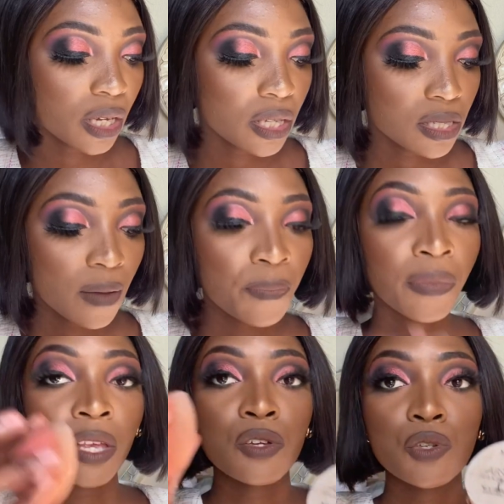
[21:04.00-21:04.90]
it.
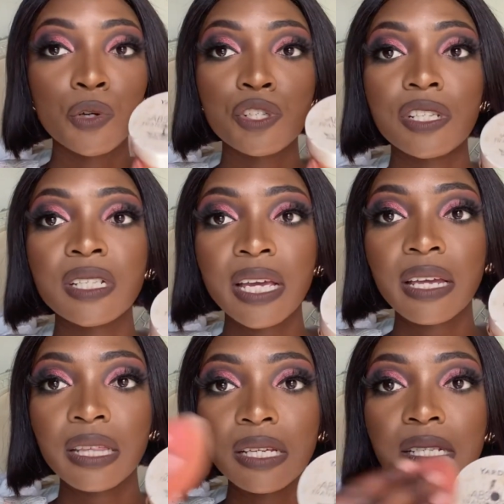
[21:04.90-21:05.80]
So you just
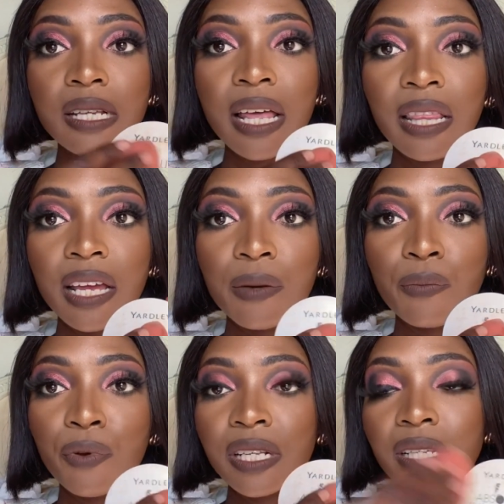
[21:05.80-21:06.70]
take this and then
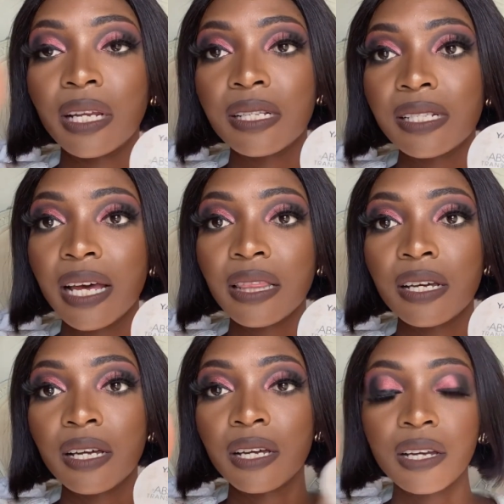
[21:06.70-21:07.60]
press it inside
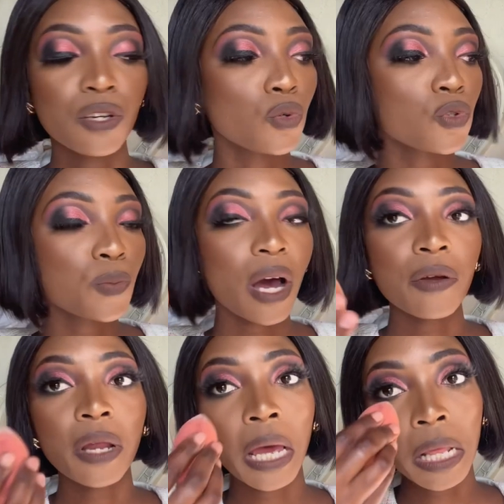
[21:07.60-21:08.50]
the loose
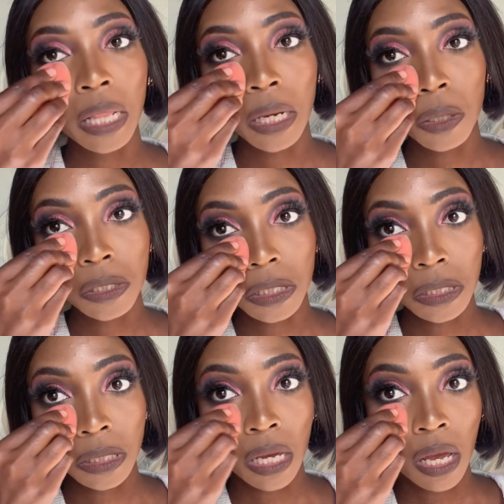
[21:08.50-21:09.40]
powder, and then you
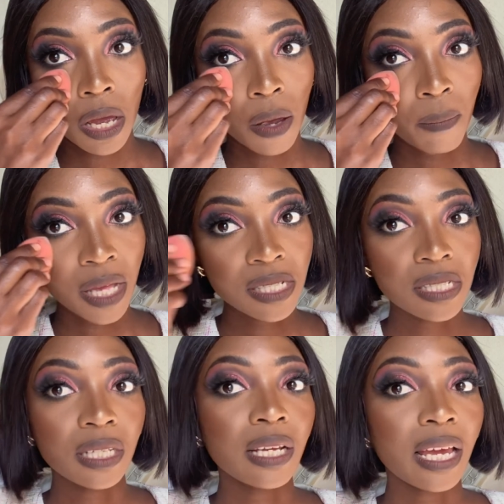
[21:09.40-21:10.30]
just pat
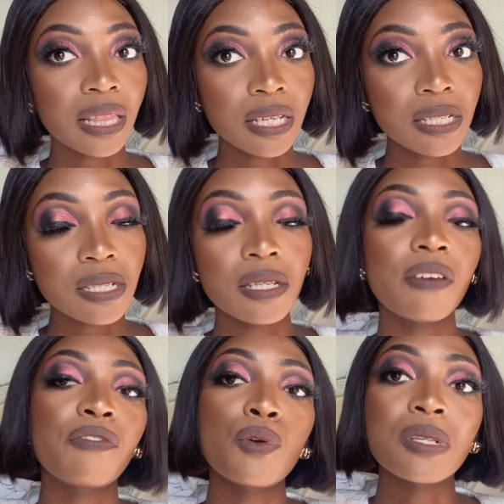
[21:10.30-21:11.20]
it in like this.
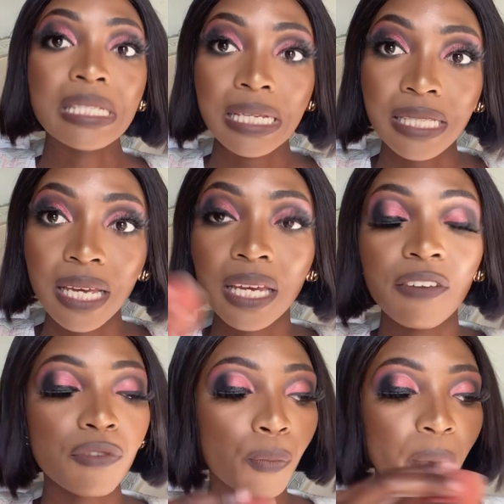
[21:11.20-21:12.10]
If you're
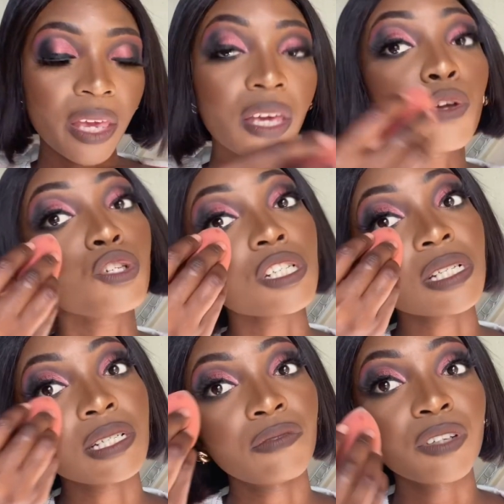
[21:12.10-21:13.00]
baking,
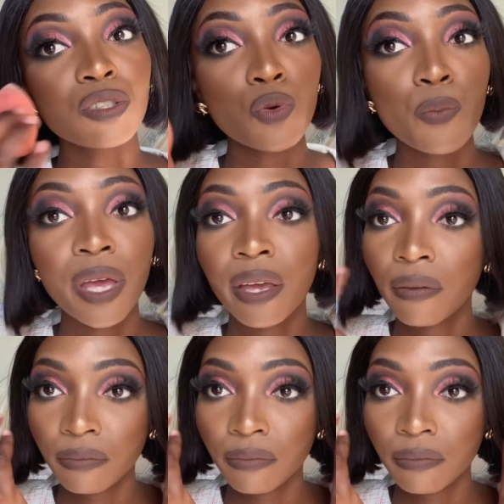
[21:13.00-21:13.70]
just leave it kube.